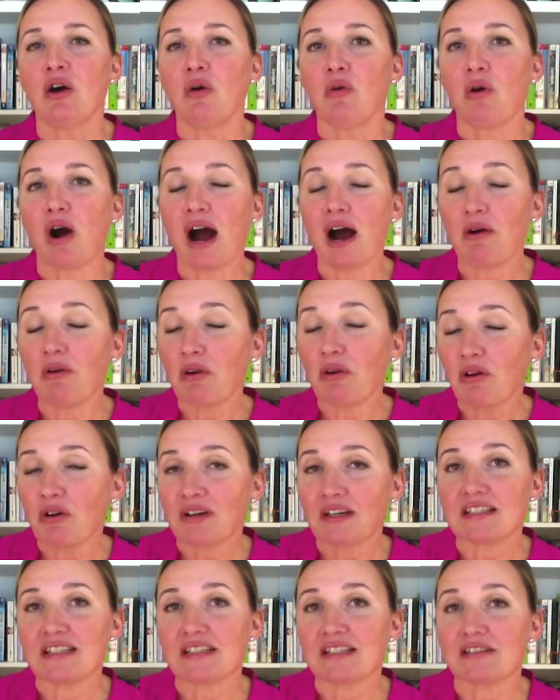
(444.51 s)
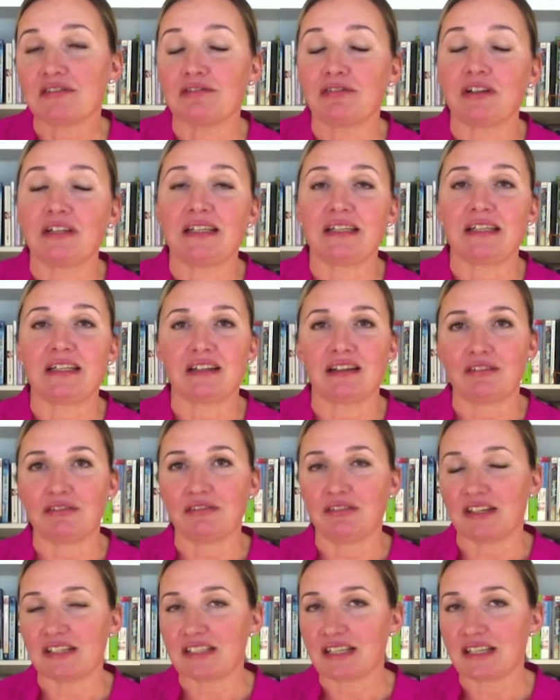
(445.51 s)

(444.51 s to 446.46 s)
how long is the follicular phase,